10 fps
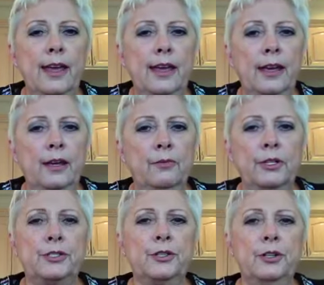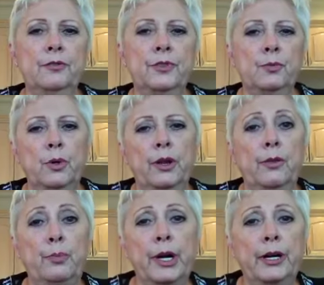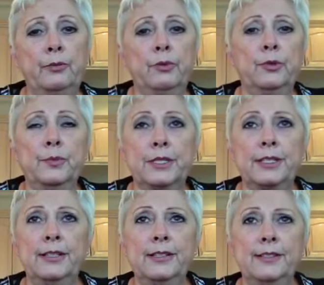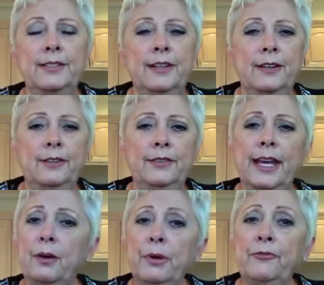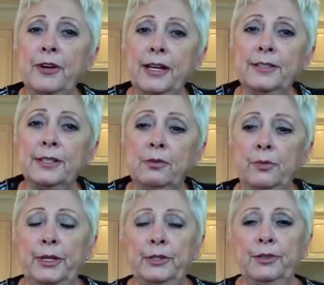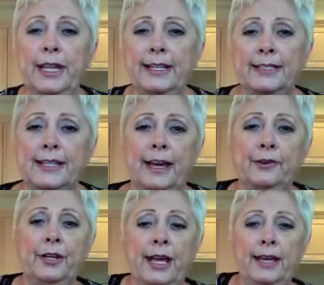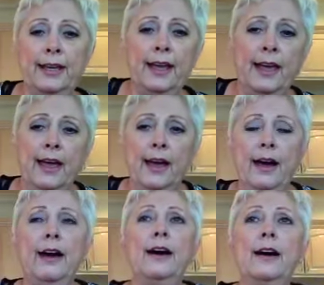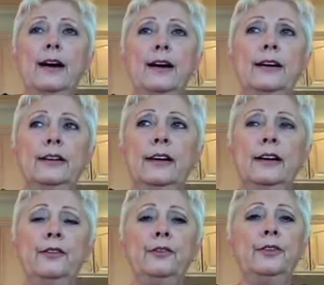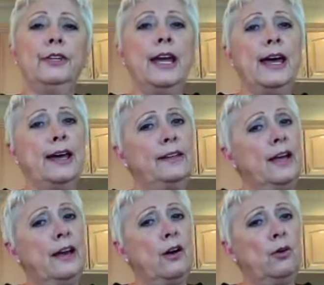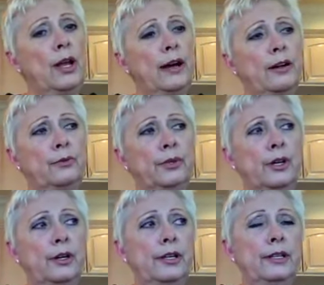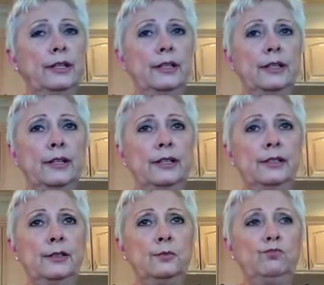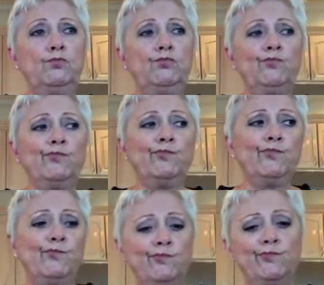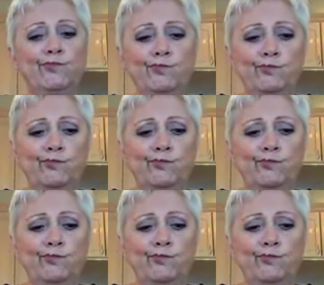and reserved one of the party rooms. And so that'll be fun. So we'll be doing that Saturday. Uh, other than that, not a whole lot going on. Um, hmm,